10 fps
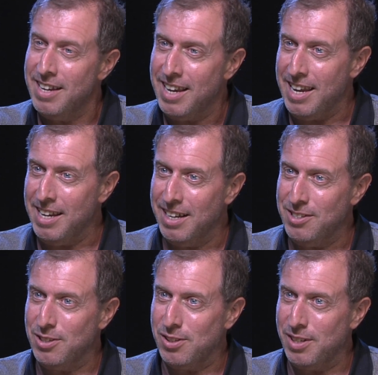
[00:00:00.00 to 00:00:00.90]
He
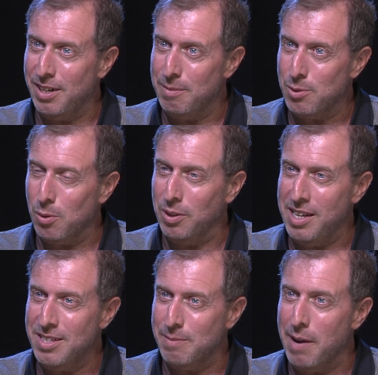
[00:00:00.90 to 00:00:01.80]
just sold
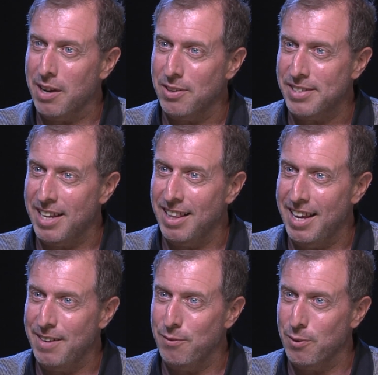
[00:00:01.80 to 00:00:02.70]
his models
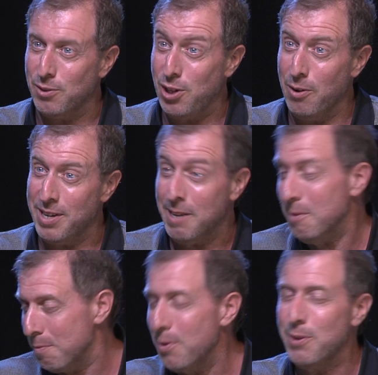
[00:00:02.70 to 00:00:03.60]
online for charity.
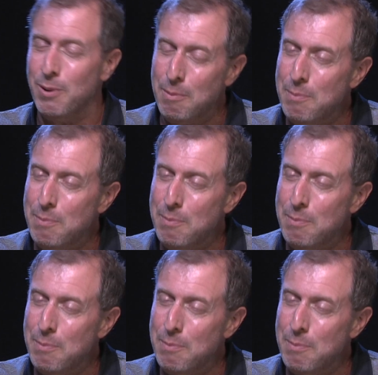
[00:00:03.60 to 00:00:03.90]
It's pretty cool.